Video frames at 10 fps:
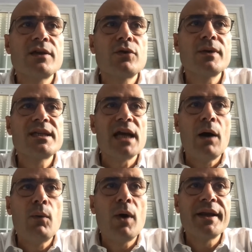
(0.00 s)
security
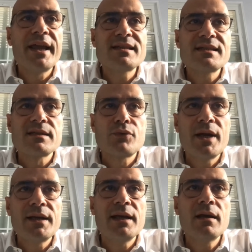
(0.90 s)
awareness
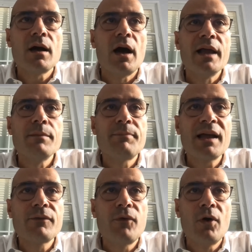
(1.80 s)
training and
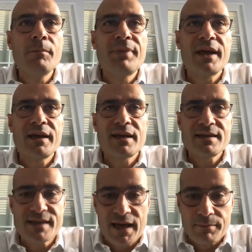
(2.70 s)
platform bearing
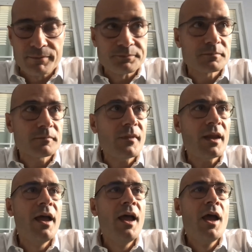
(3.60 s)
his name.
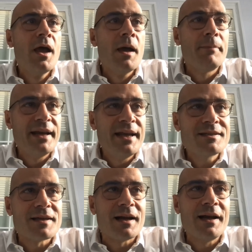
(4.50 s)

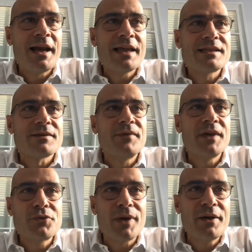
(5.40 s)
Please, let's
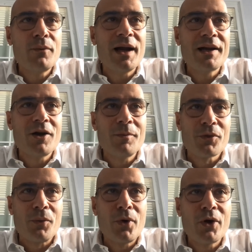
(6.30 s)
virtually welcome
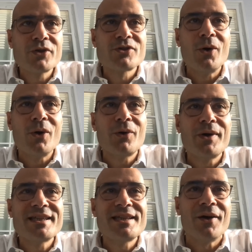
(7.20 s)
the world's
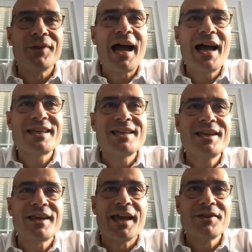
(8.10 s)
authority on
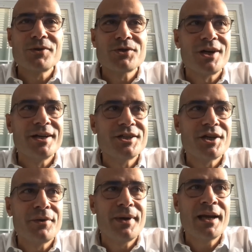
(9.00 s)
hacking and social
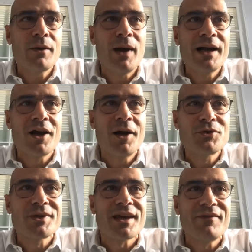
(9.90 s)
engineering. Welcome
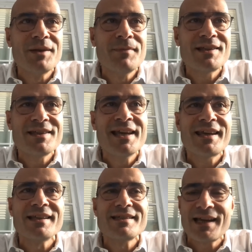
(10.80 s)
to Kevin Mitnick,
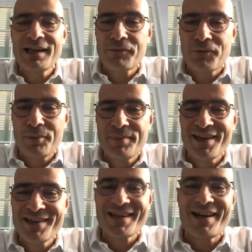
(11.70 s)
and thanks for
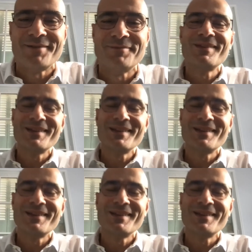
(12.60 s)
being there.